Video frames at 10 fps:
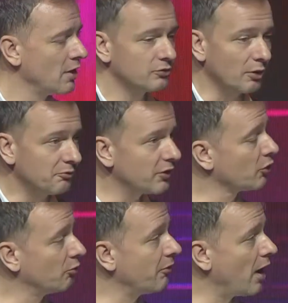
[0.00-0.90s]
So
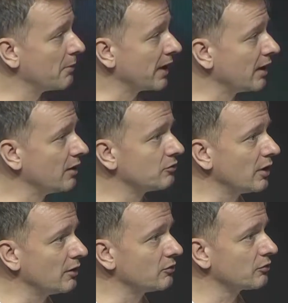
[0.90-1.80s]
vertical farming
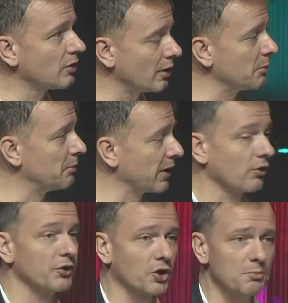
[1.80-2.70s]
is going to be bigger,
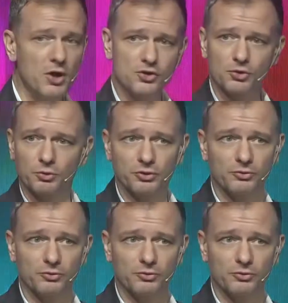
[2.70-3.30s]
and the commercials